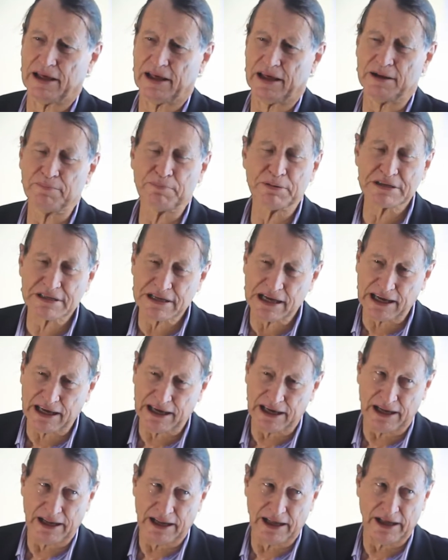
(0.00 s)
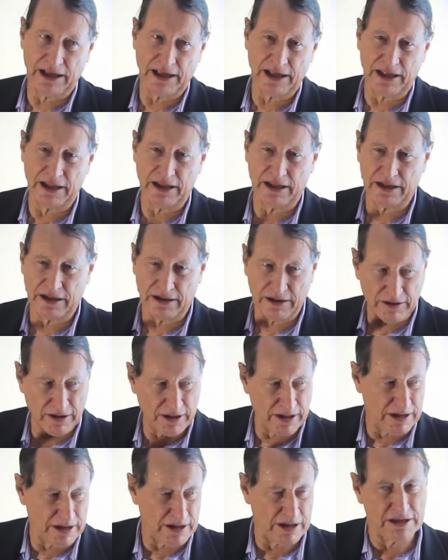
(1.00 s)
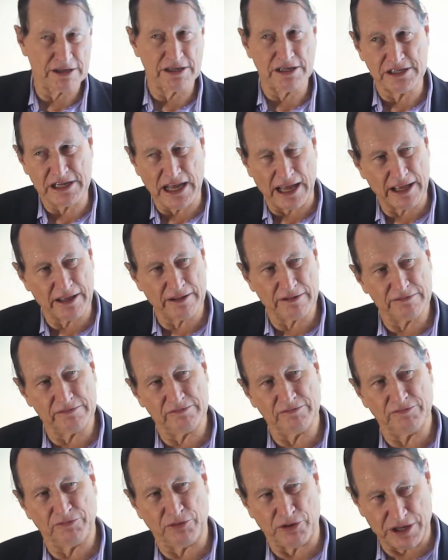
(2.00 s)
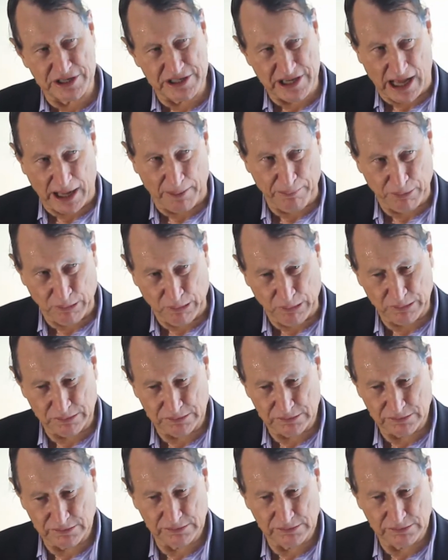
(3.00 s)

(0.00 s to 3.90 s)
In particular, to take, for example,